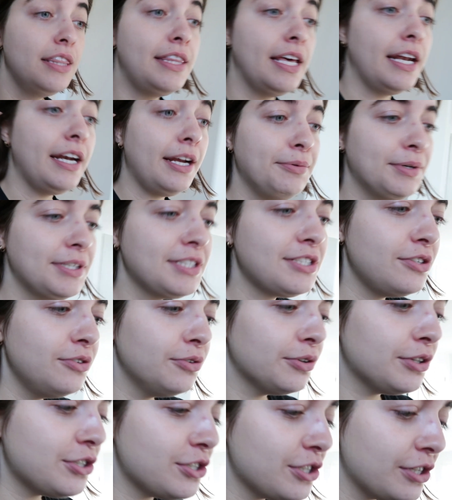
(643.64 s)
Then I went to
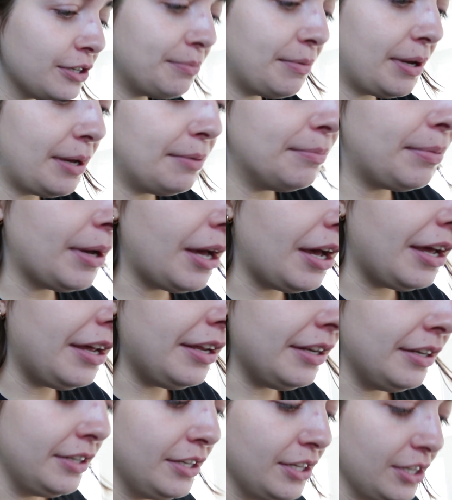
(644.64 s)
Nordstrom and
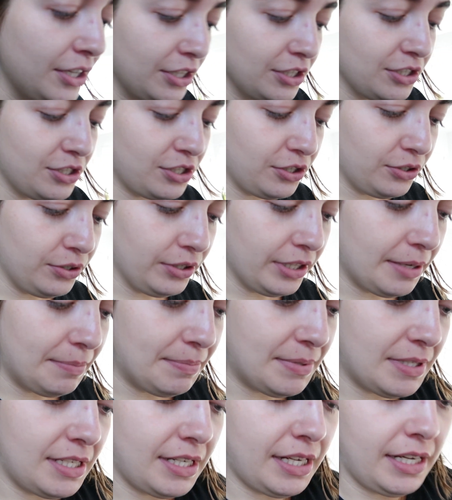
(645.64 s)
bought two
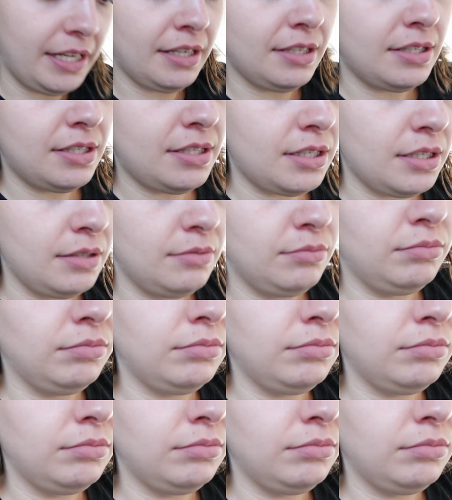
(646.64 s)
lipsticks